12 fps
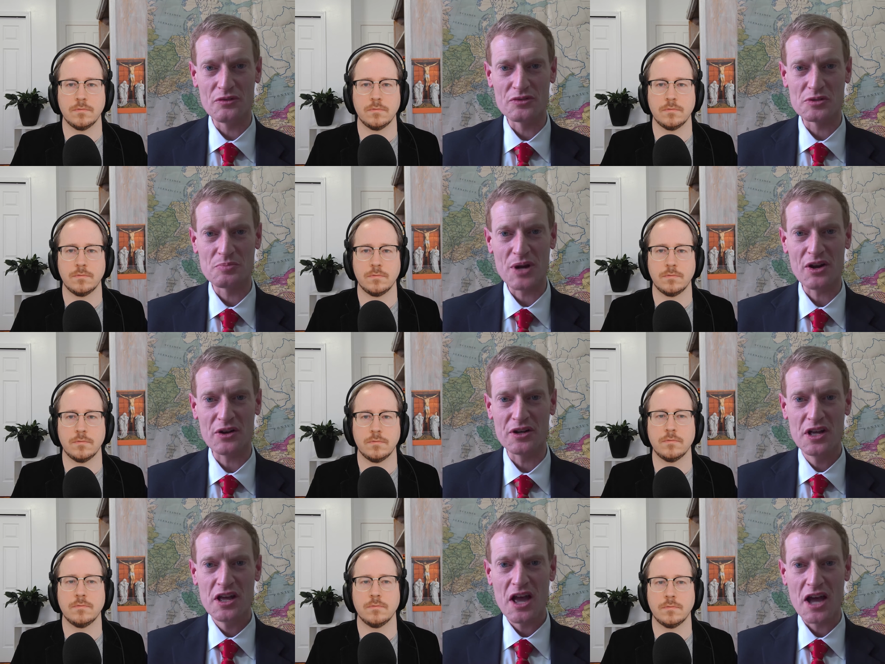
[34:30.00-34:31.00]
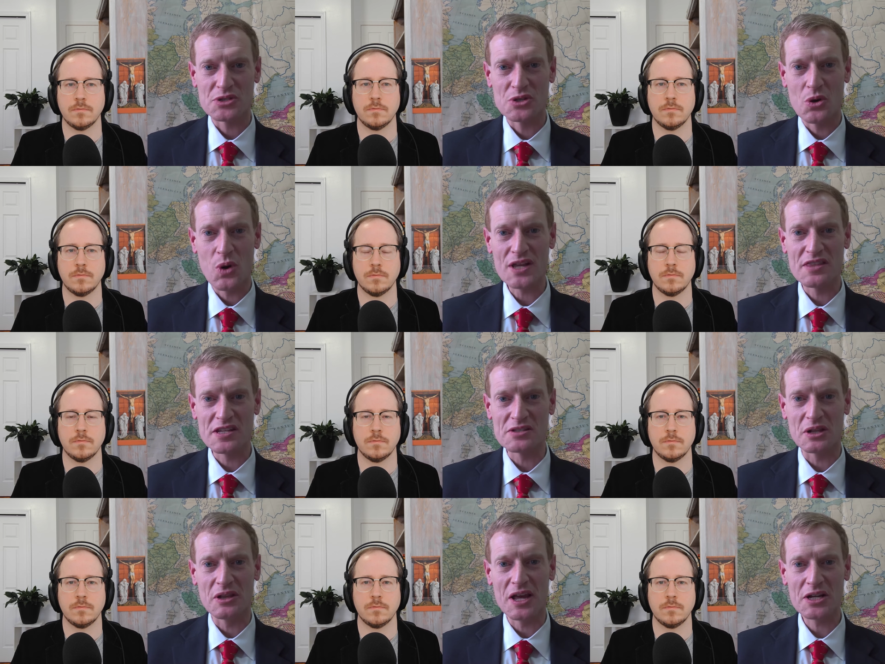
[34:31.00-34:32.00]
Speaker 1: of his background, as quite the
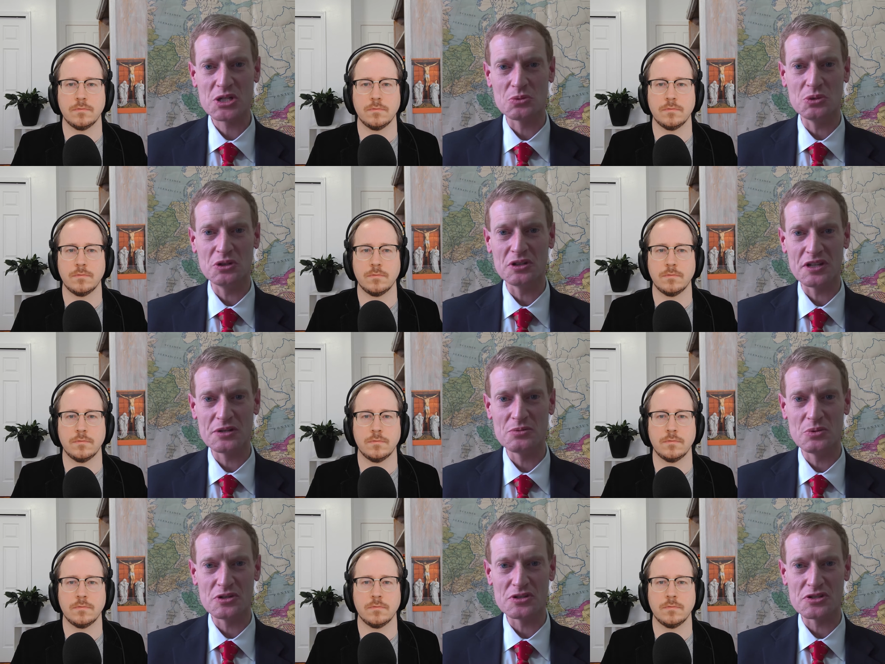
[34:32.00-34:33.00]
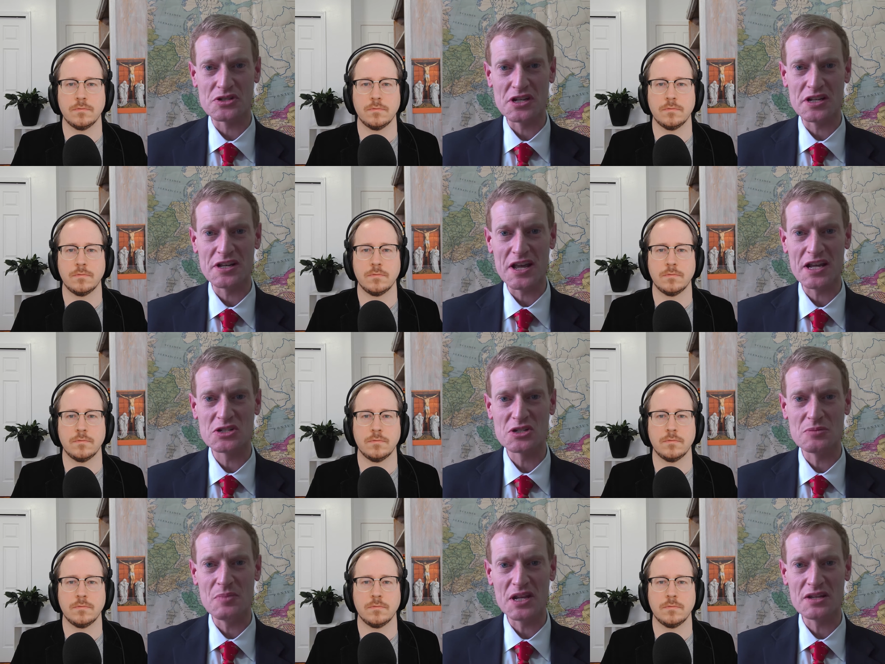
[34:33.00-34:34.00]
intellectual, he was engaged
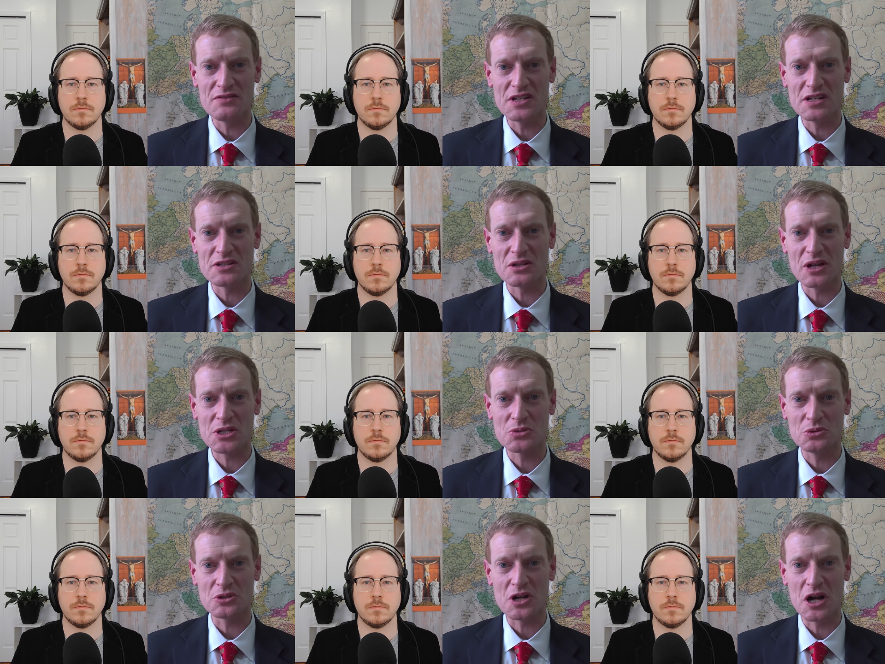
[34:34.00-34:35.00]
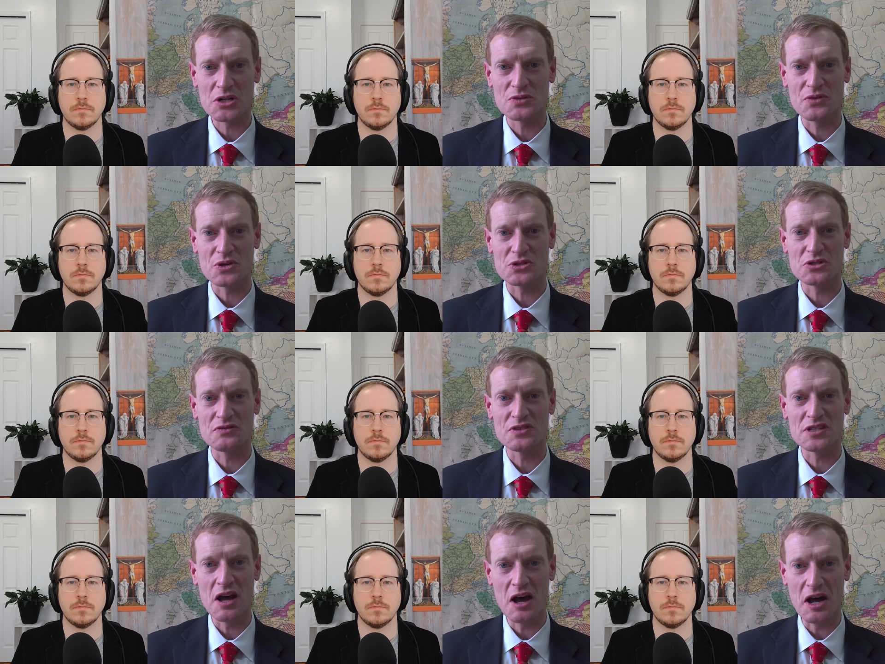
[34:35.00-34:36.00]
in many of the intellectual controversies of the
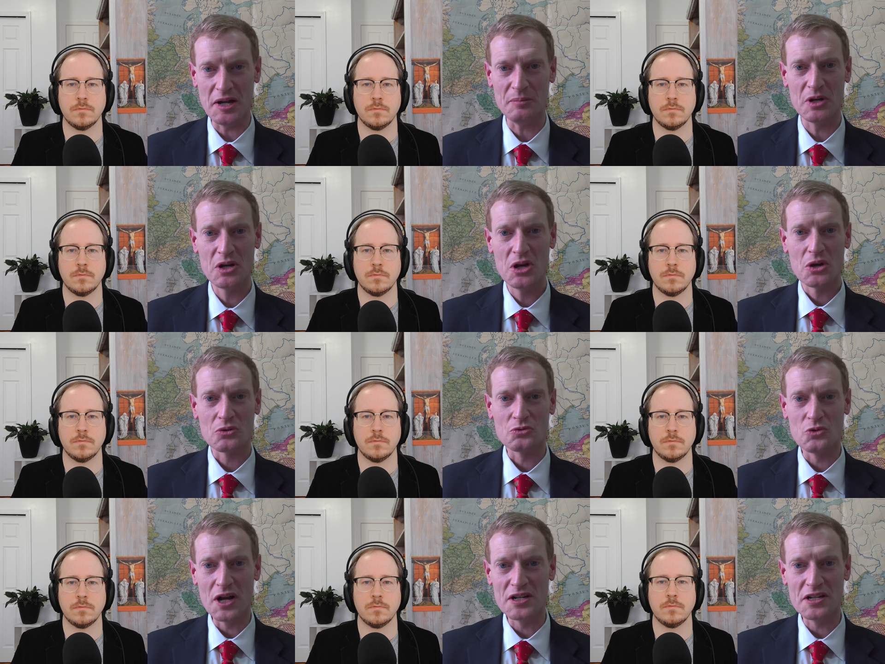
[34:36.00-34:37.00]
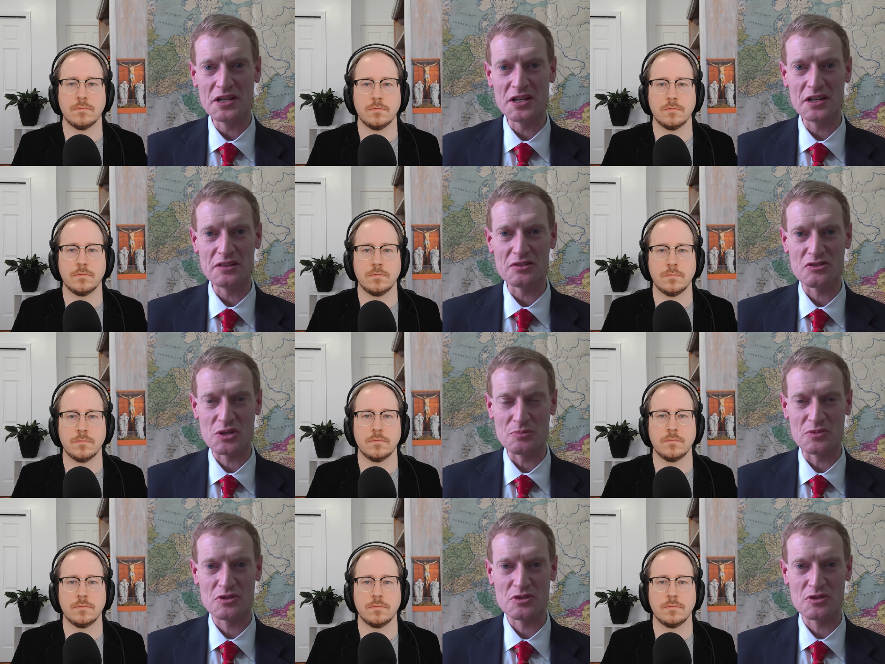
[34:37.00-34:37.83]
time, writing and some